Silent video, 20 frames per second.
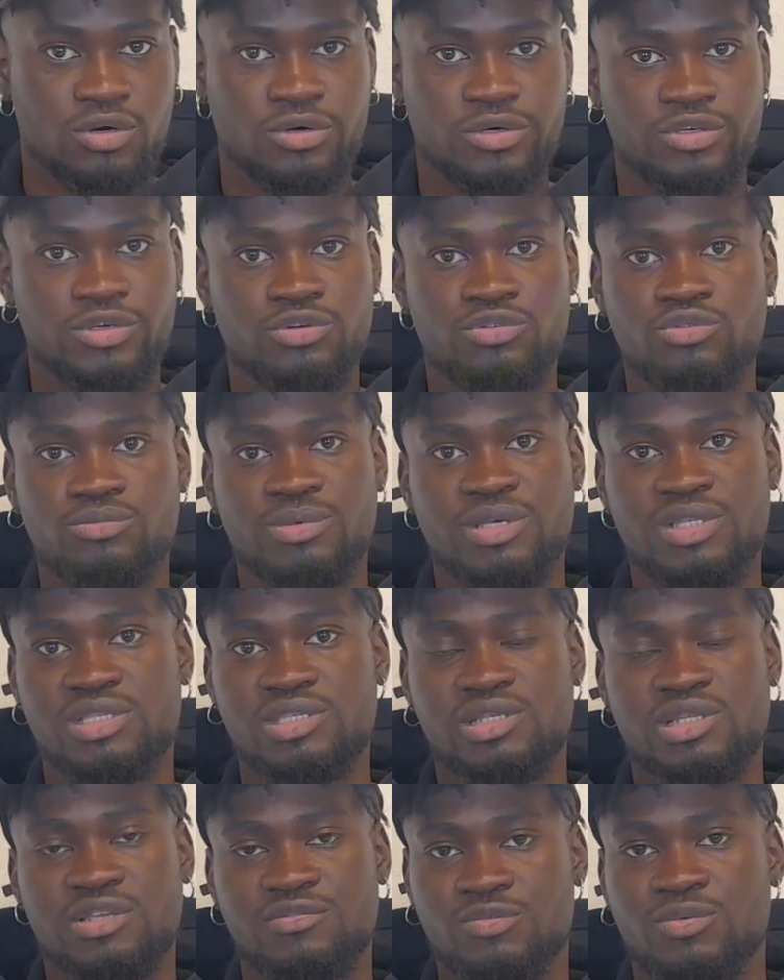or your
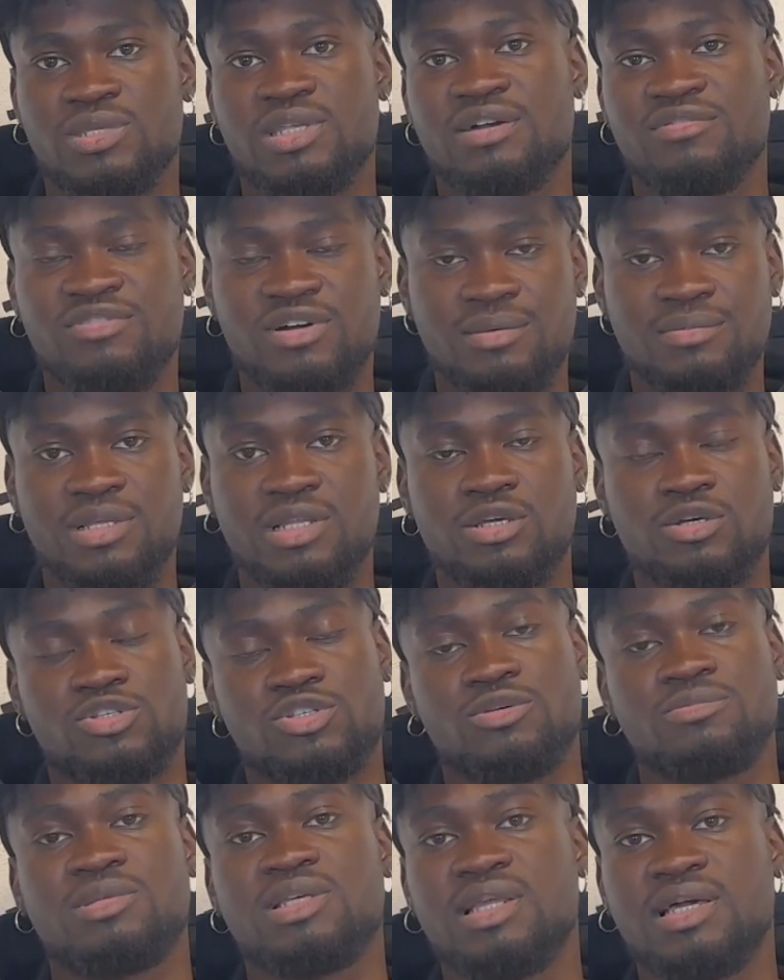roommate lives with their family or
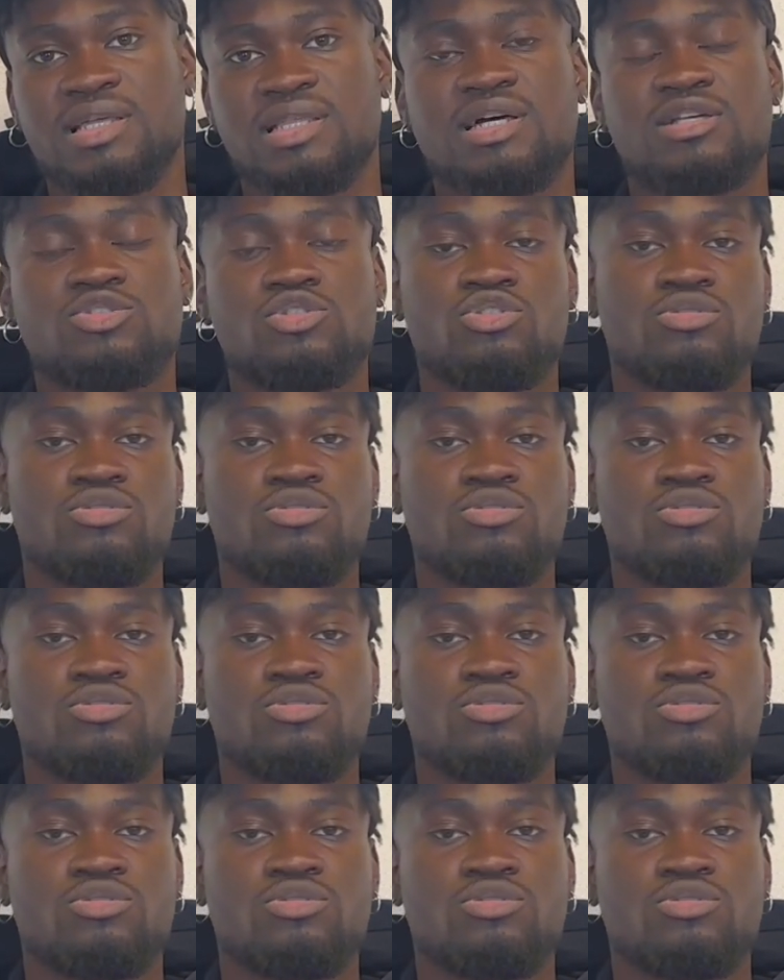something like that.